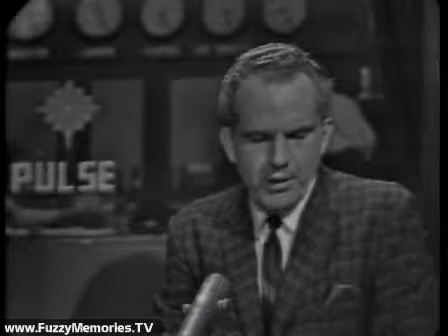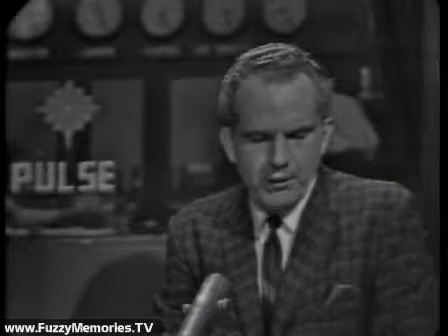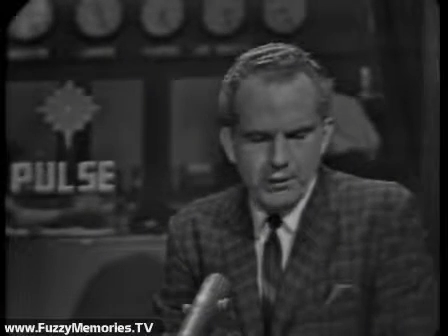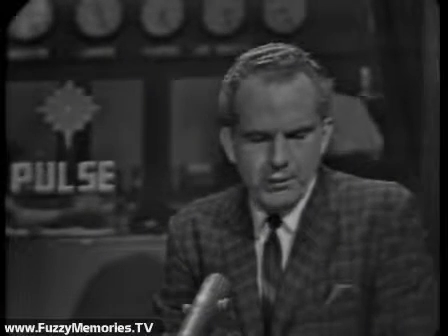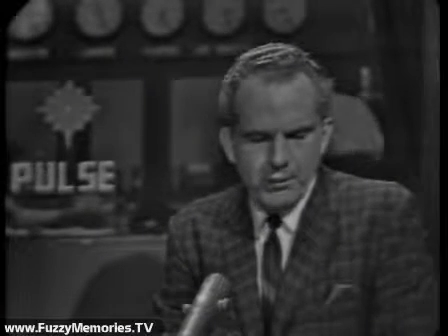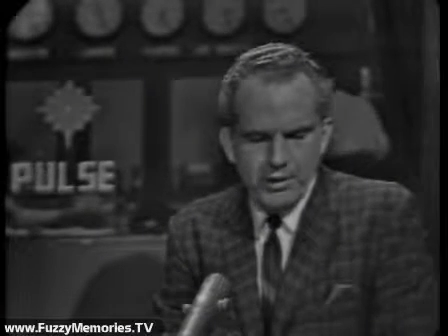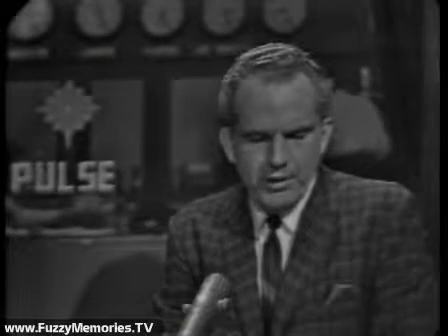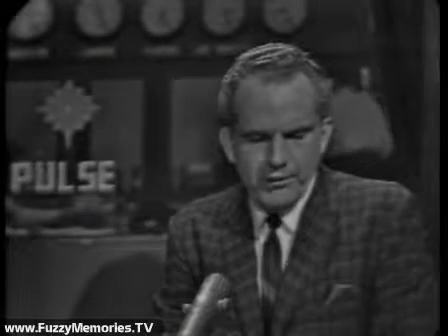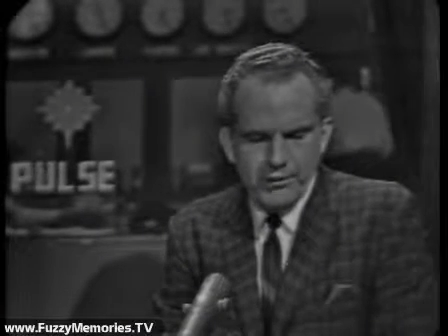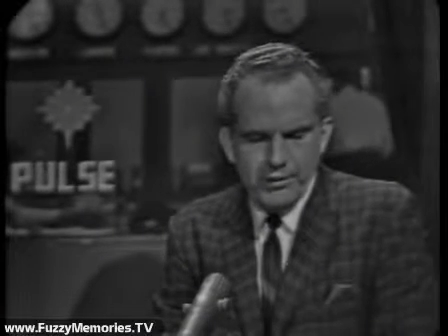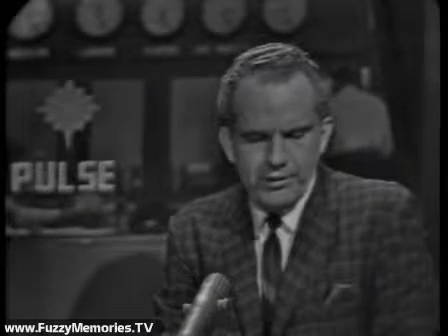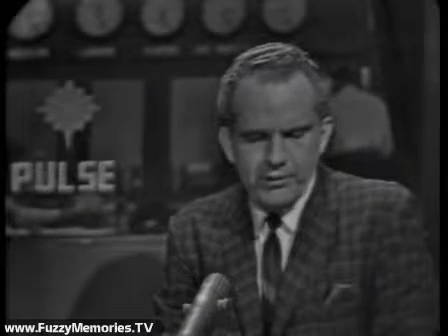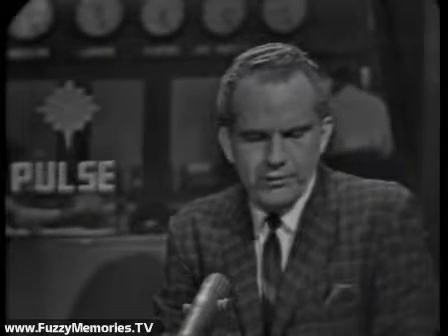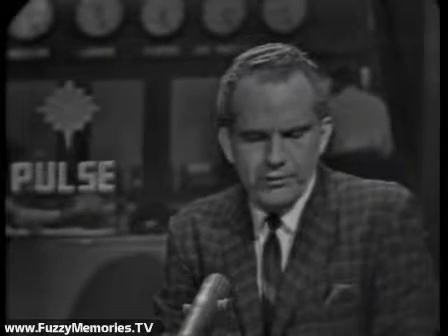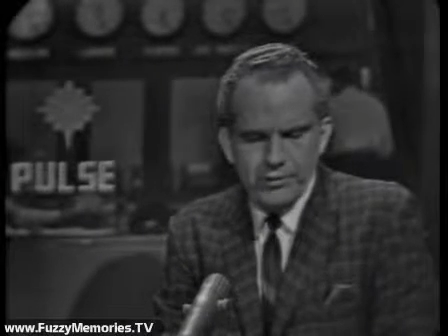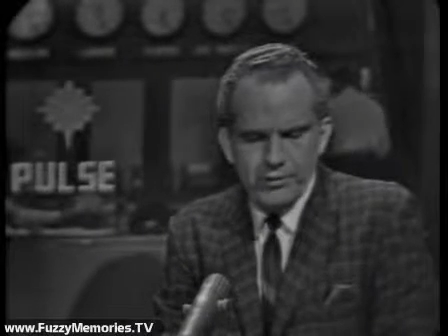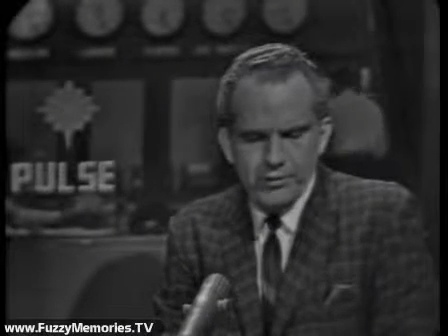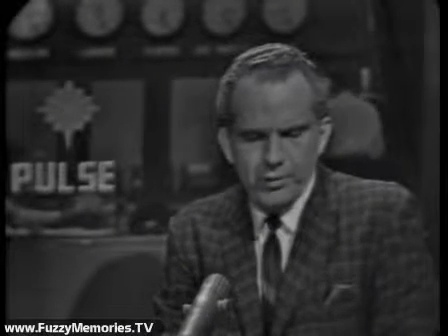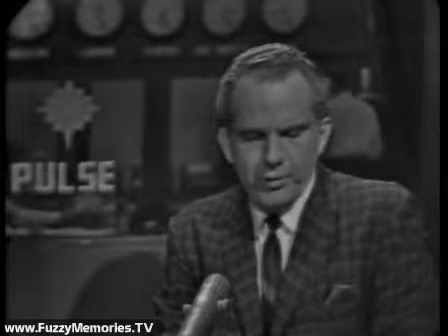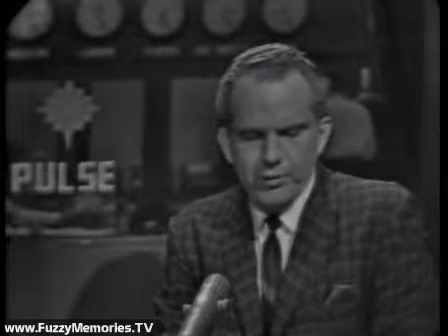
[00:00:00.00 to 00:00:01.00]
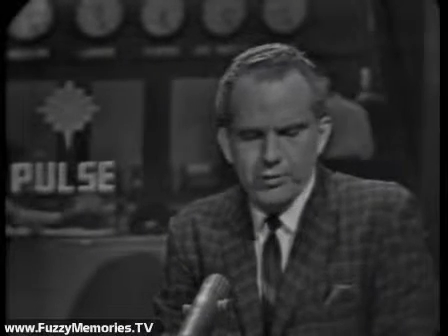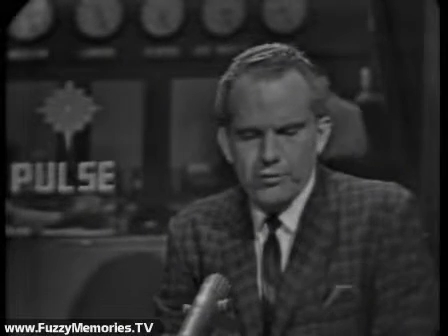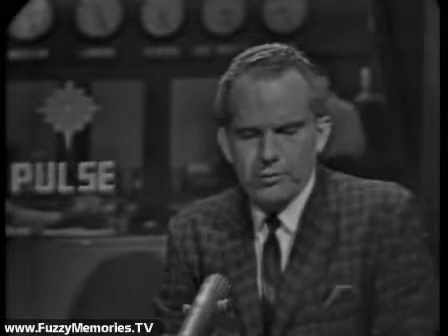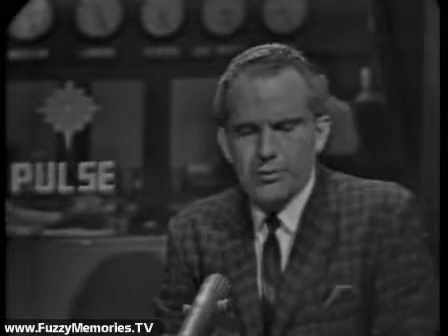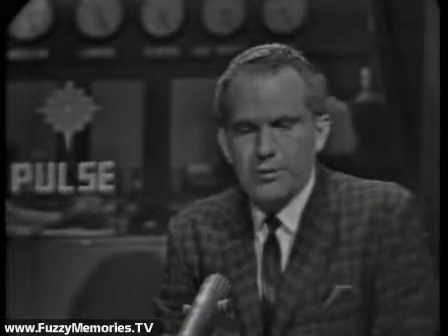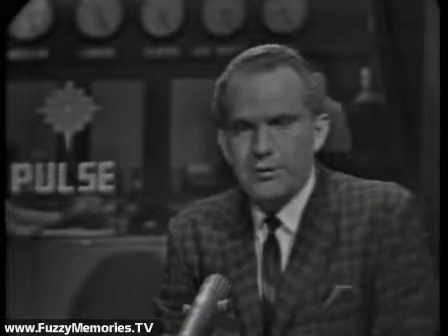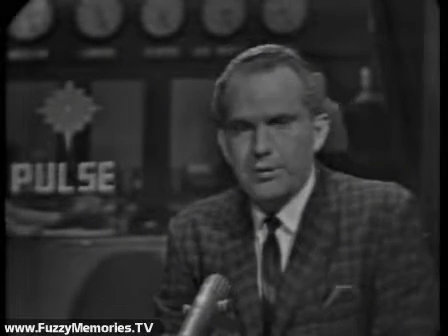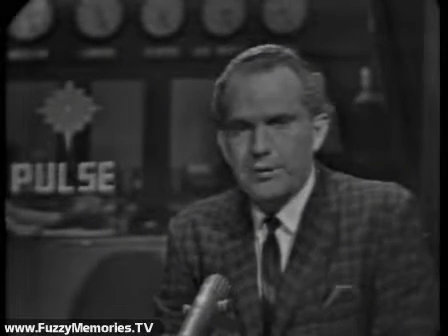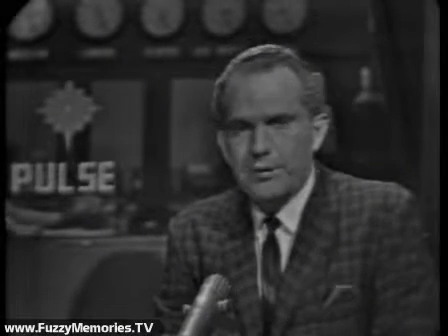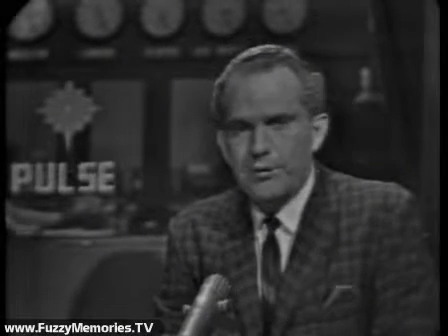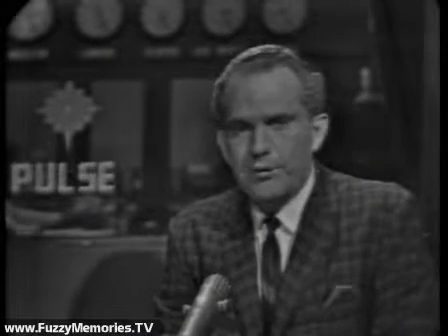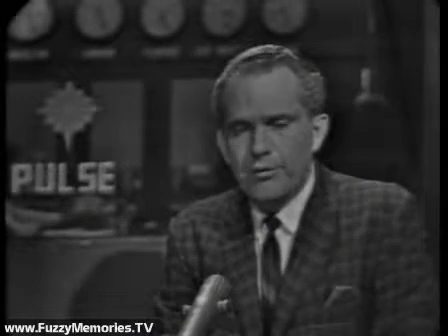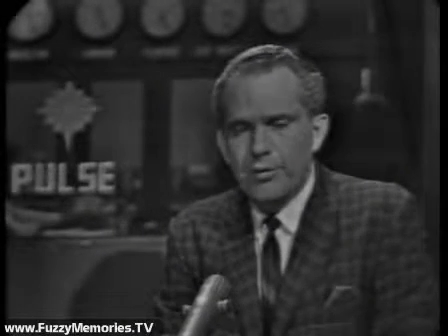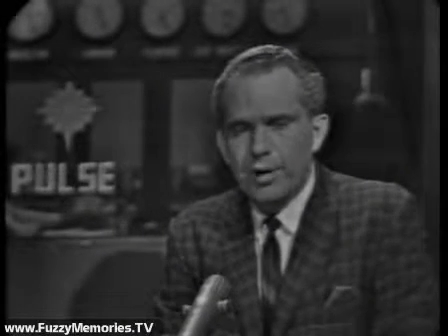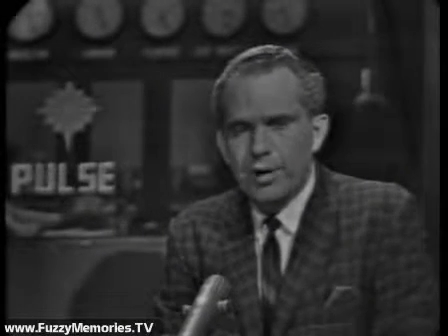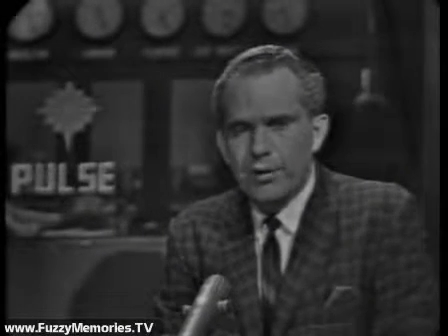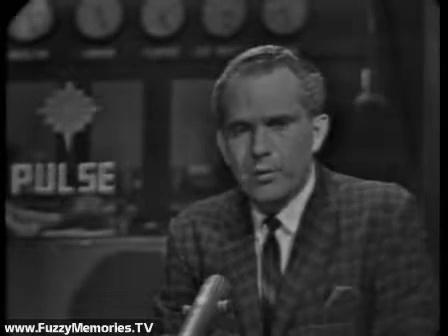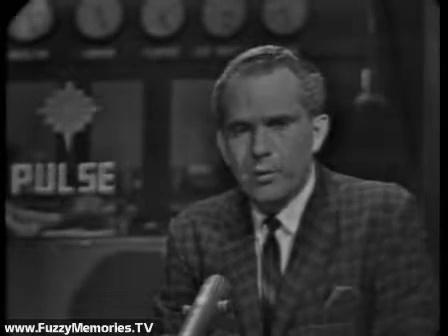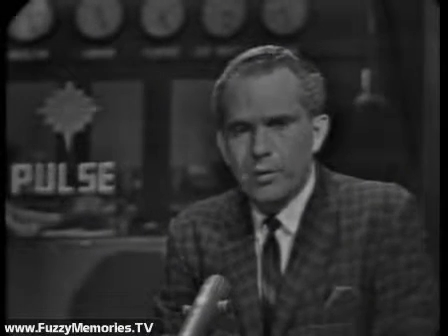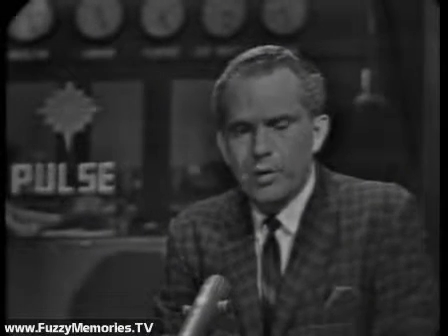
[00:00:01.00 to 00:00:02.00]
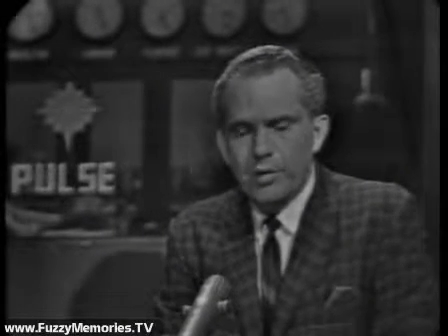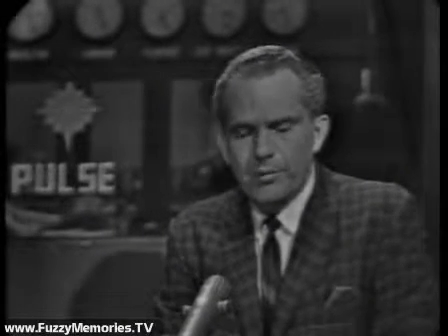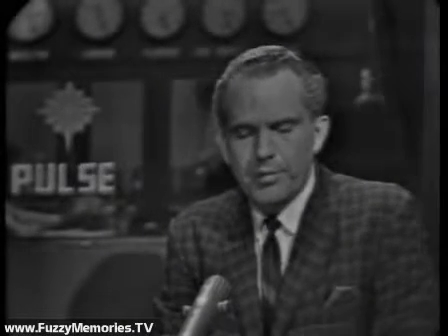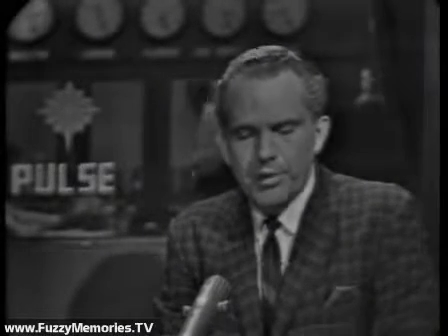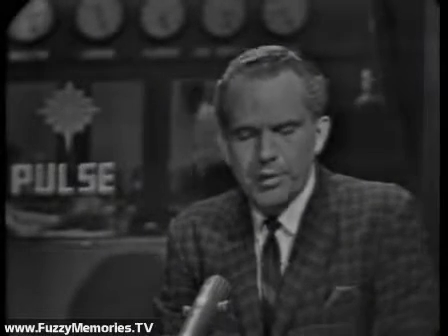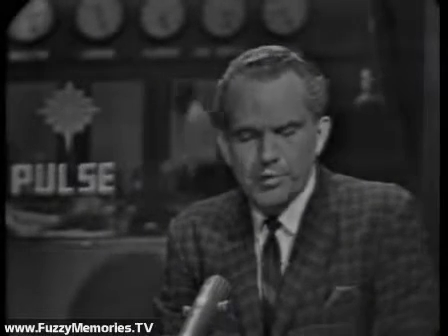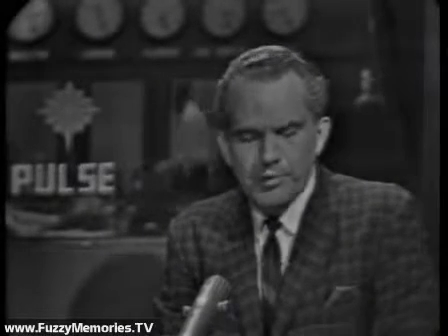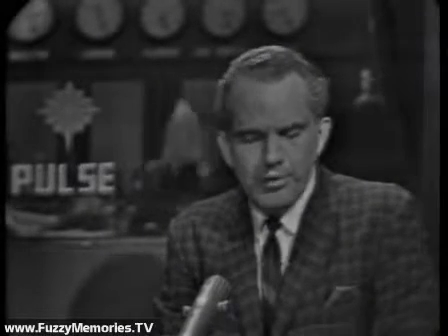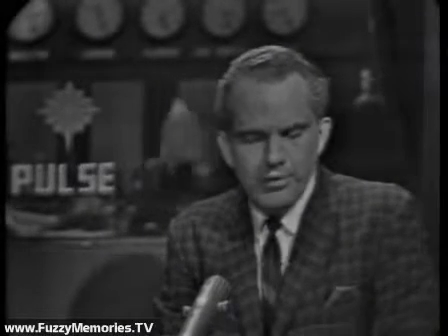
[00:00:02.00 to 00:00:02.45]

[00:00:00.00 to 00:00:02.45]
Space Agency spokesman said the shot will be